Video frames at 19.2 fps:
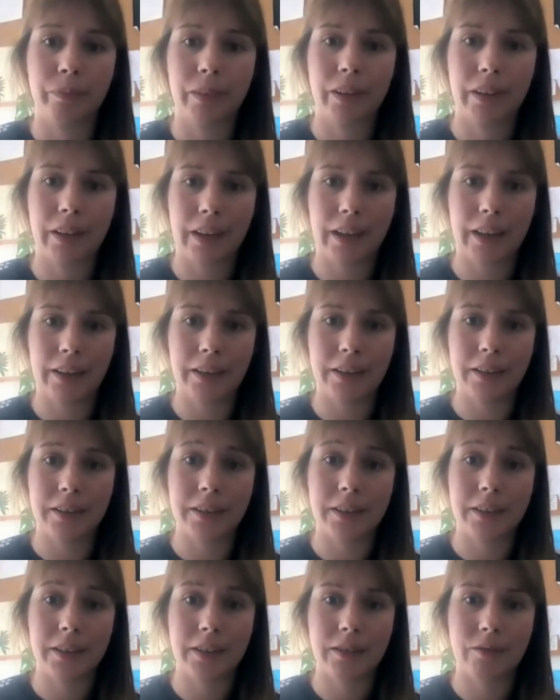and
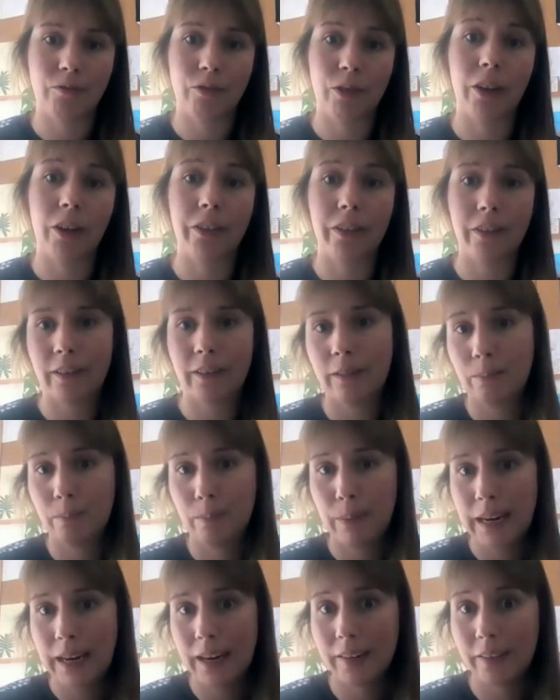rather than
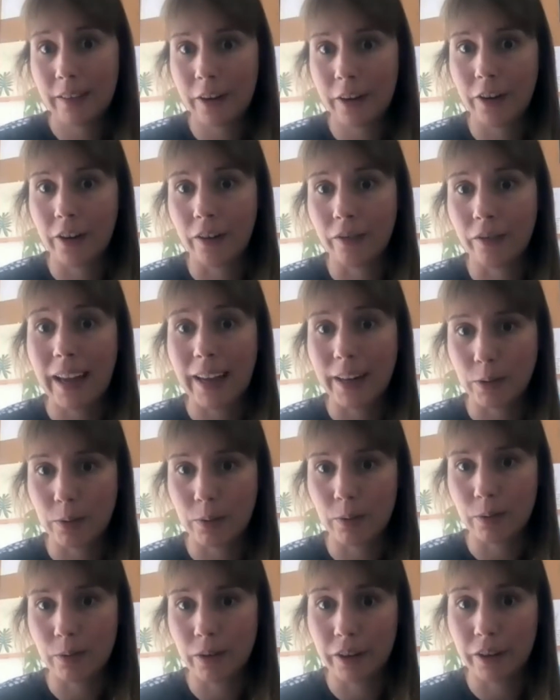being the kind of
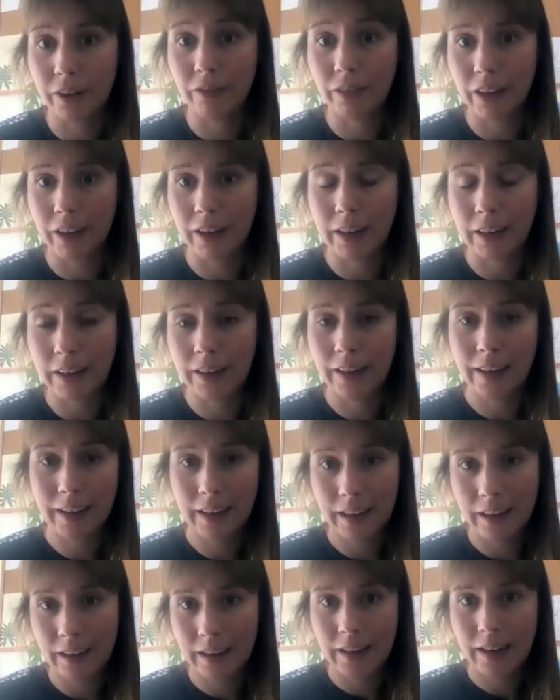actual kind of like
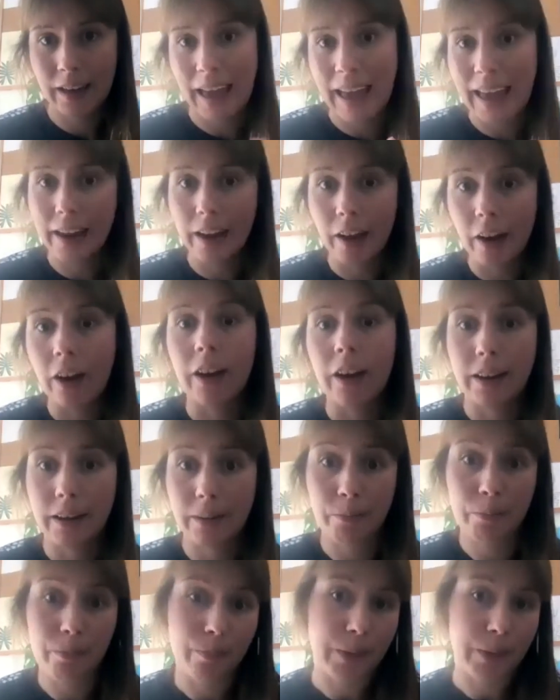AI
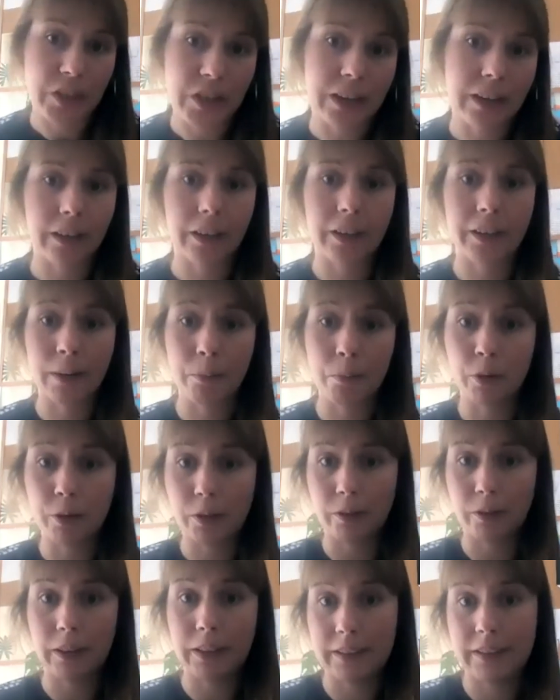machine learning
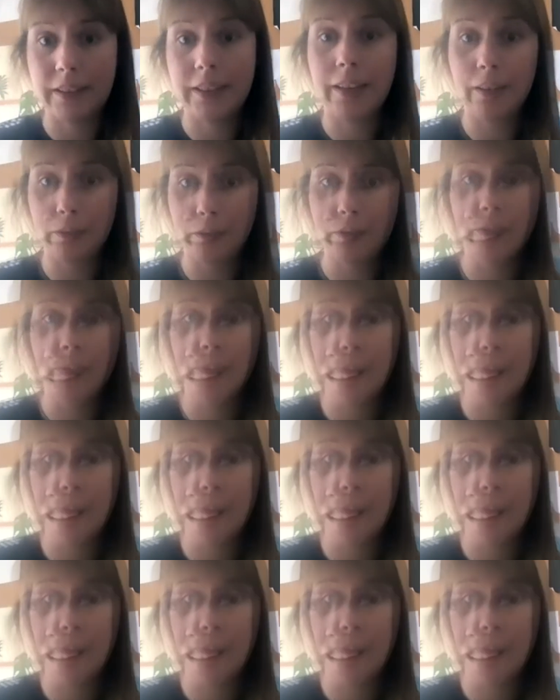model itself.